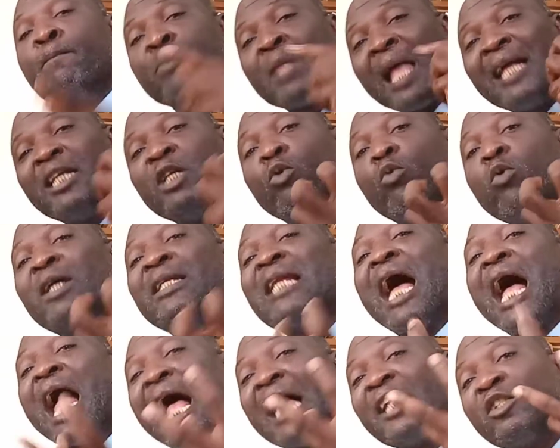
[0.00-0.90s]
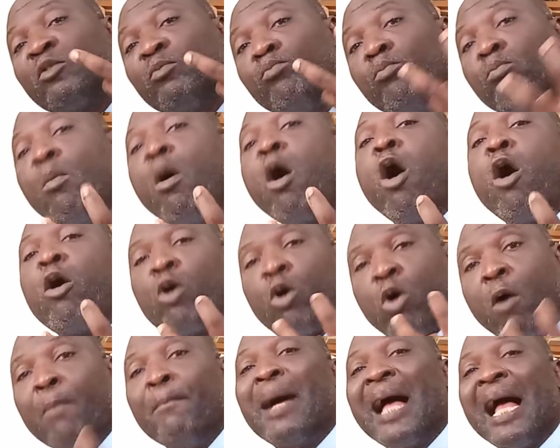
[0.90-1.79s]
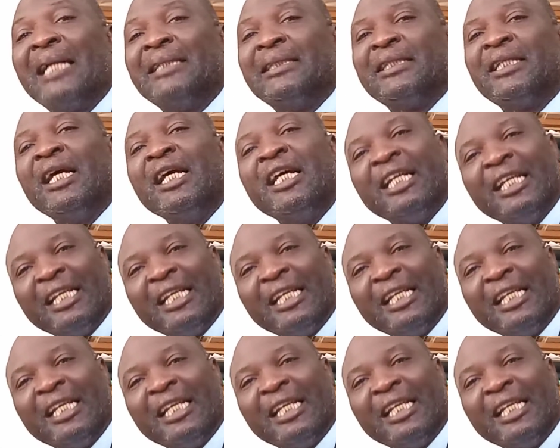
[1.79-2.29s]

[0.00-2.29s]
And the one that has more command